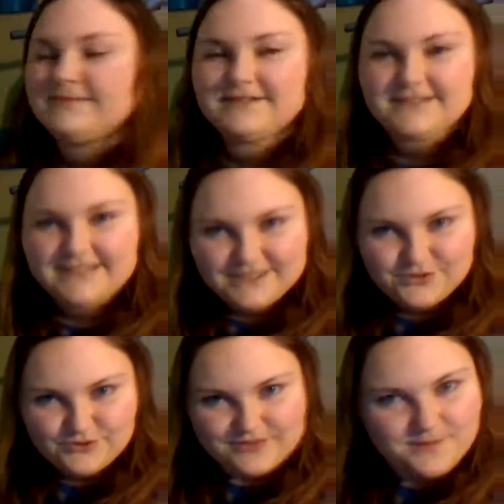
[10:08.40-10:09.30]
the nice
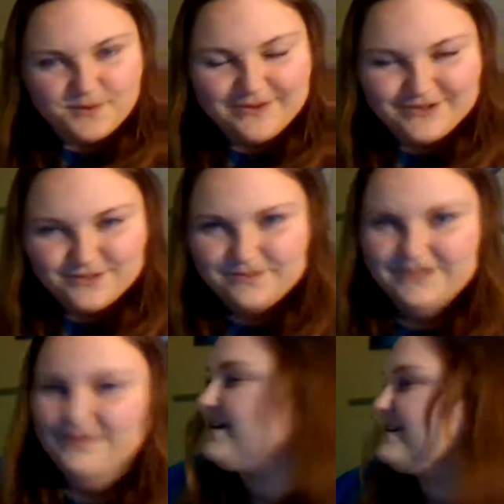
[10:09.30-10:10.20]
two-step equation with
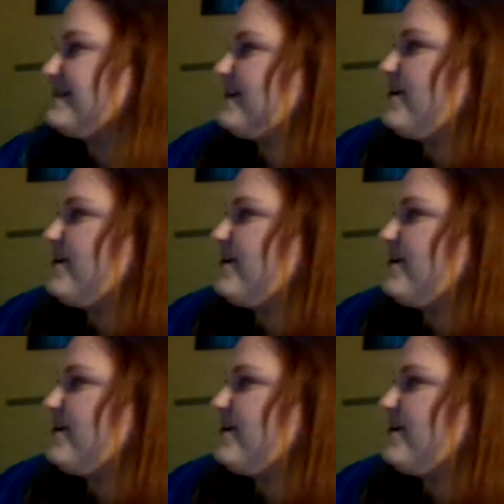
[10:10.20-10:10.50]
numbers,